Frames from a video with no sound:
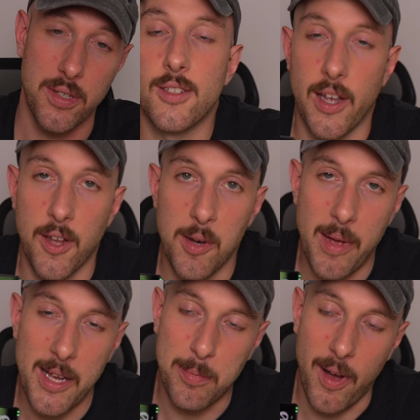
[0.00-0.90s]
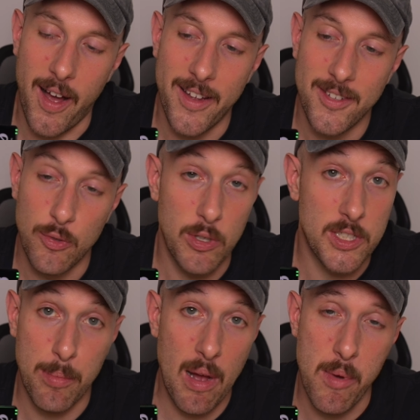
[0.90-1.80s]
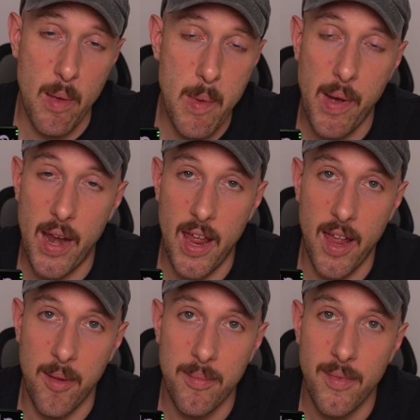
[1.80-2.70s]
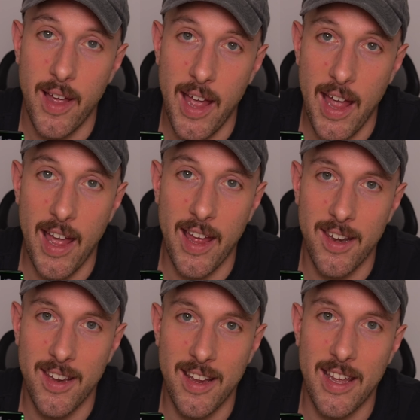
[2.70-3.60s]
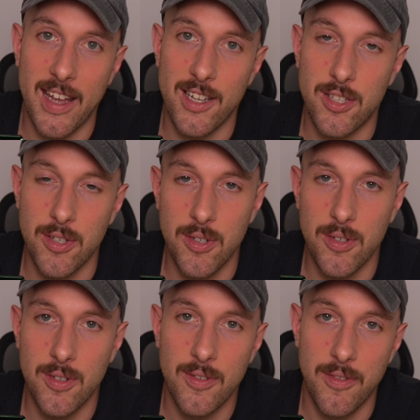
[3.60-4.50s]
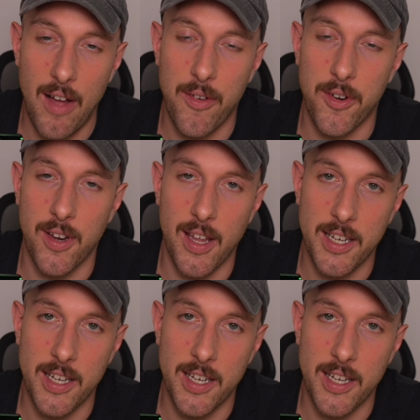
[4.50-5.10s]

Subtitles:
So I go to Best Buy, which they probably know me by name, and get 2 500 gig